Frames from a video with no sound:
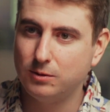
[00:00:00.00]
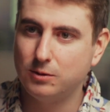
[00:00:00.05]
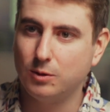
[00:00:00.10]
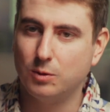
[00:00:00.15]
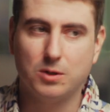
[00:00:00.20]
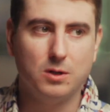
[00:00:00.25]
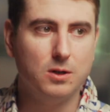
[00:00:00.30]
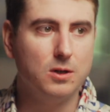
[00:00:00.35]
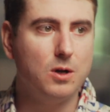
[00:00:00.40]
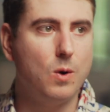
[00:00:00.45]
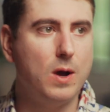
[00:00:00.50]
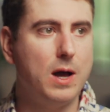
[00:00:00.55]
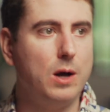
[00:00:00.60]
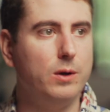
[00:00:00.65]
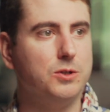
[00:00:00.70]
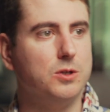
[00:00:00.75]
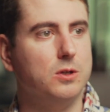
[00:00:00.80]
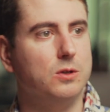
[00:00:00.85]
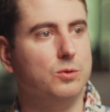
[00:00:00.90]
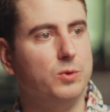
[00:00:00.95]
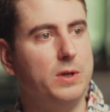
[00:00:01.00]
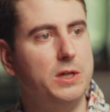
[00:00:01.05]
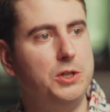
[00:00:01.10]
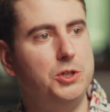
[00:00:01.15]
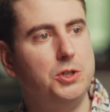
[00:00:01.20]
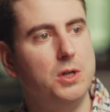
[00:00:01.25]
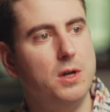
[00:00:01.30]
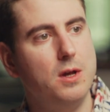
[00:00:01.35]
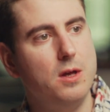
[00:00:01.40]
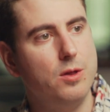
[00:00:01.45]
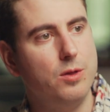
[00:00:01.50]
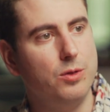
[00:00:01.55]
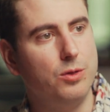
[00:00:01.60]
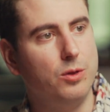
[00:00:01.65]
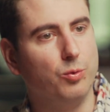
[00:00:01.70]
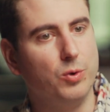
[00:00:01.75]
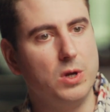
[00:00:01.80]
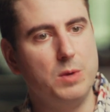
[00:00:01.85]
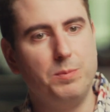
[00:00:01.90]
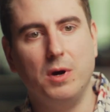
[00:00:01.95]
So it's going to go out, it's going to reach
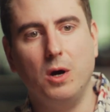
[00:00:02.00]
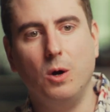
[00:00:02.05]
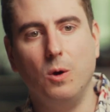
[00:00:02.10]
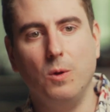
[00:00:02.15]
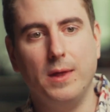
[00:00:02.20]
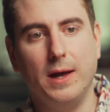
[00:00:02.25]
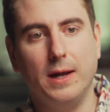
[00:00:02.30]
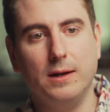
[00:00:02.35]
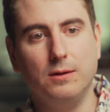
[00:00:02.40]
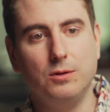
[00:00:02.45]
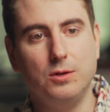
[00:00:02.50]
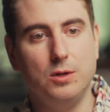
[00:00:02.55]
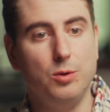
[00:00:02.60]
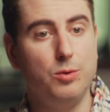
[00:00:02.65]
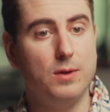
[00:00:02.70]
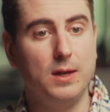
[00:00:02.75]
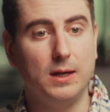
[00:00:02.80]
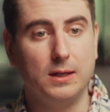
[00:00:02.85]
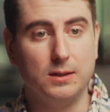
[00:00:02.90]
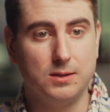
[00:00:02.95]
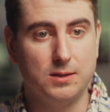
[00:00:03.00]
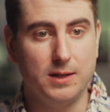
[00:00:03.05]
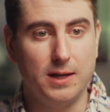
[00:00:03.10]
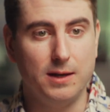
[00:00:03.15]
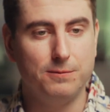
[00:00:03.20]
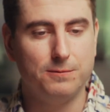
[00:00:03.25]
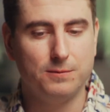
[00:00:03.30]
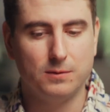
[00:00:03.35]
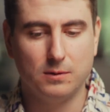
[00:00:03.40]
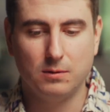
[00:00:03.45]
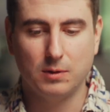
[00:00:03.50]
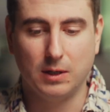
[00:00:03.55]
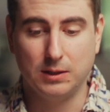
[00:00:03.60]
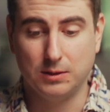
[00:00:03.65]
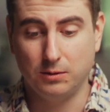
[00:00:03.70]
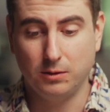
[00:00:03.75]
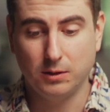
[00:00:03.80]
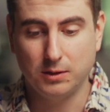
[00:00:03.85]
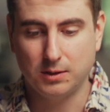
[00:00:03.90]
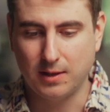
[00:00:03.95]
the repo that you think is safe, because
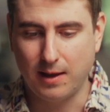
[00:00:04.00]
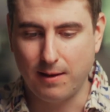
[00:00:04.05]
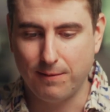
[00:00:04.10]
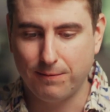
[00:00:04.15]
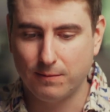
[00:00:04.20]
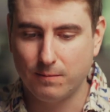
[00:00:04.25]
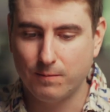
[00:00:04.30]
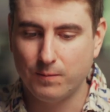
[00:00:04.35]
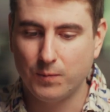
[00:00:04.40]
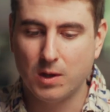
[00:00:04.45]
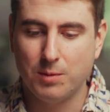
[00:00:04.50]
it looks safe,